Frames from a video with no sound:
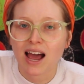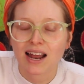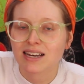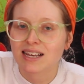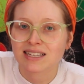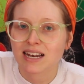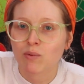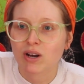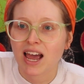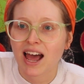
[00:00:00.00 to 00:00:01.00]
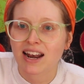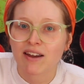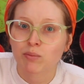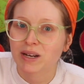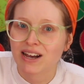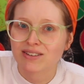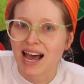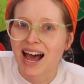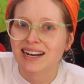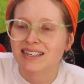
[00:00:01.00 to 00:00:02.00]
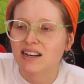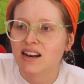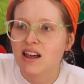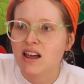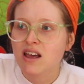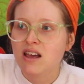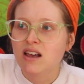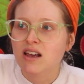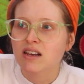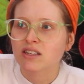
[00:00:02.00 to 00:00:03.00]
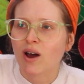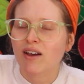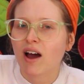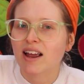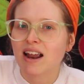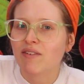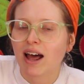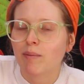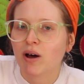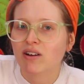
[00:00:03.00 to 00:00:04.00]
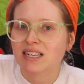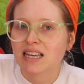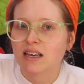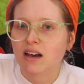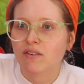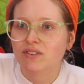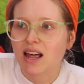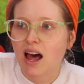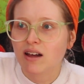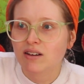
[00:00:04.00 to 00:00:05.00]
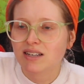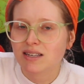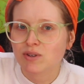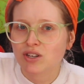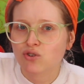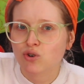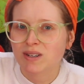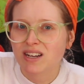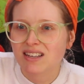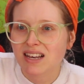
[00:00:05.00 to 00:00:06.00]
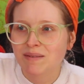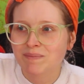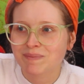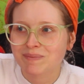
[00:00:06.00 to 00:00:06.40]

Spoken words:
I hadn't kissed anyone yet and everybody else had. And so I never had a party after that because it was so traumatizing.